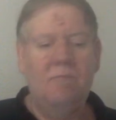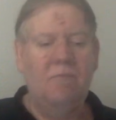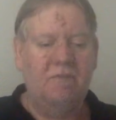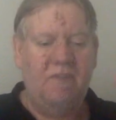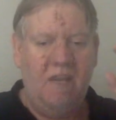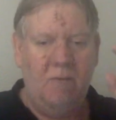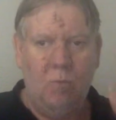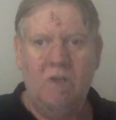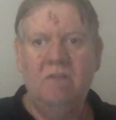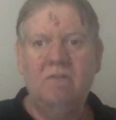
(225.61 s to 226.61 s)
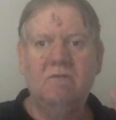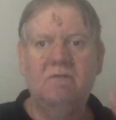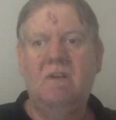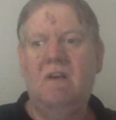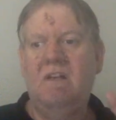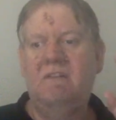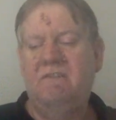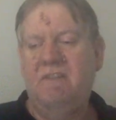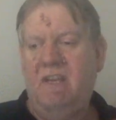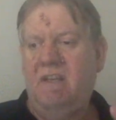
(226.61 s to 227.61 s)
but they will not
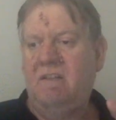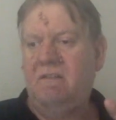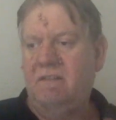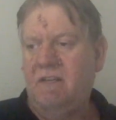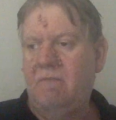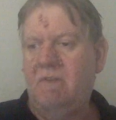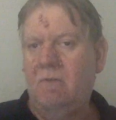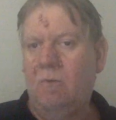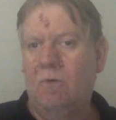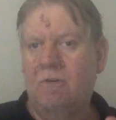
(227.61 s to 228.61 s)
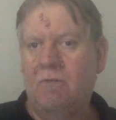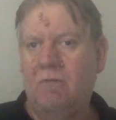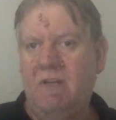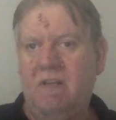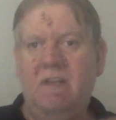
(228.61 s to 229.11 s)
take debit or credit.